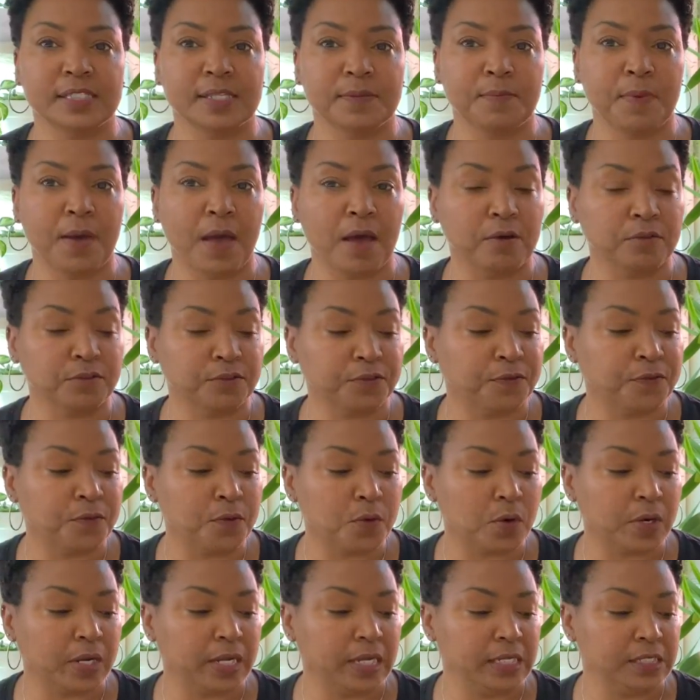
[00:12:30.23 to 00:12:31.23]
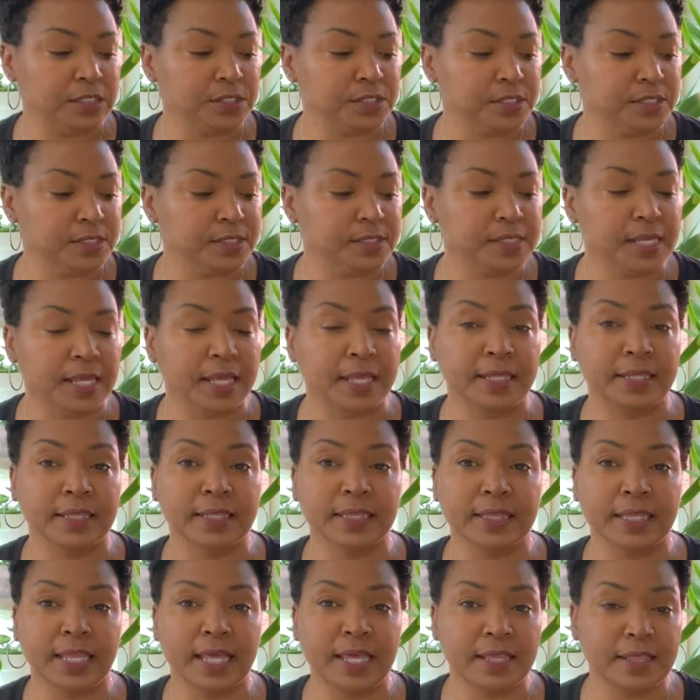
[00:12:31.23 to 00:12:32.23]
about four inches in
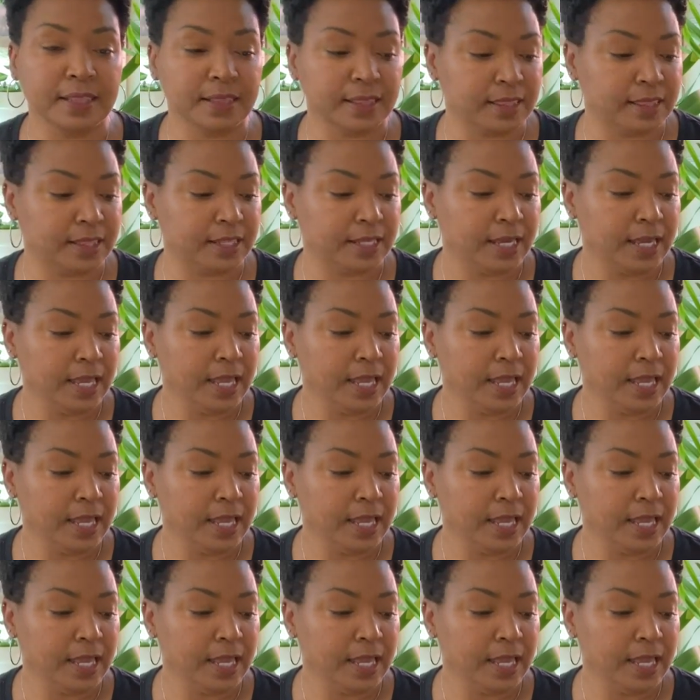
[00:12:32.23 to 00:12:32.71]
length